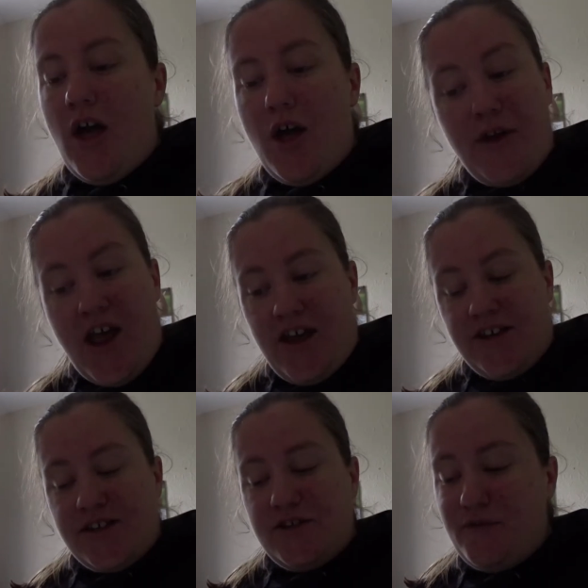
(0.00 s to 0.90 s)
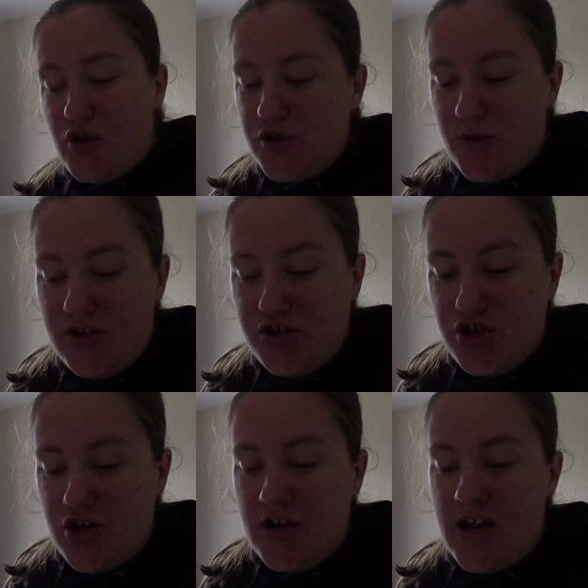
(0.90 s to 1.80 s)
Okay, so the first
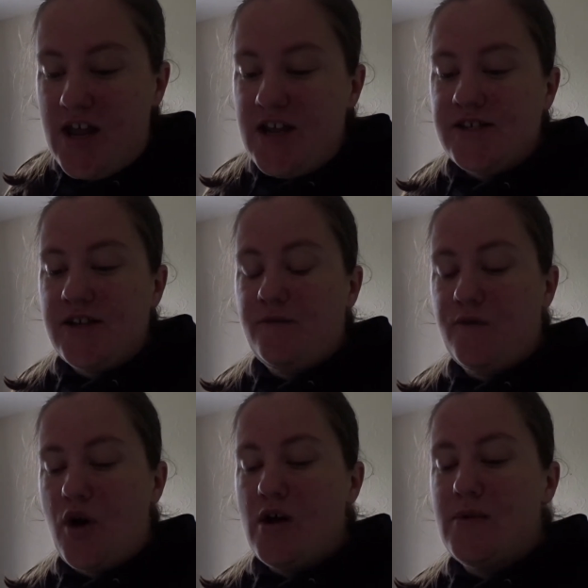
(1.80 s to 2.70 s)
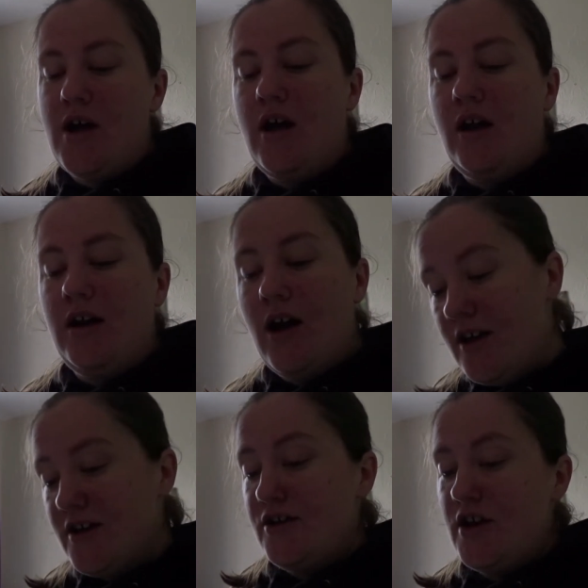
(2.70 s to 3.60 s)
question is from
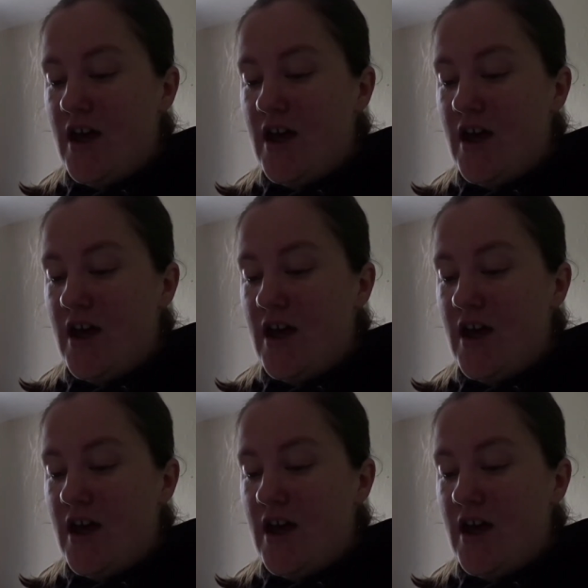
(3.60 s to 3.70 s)
Lion,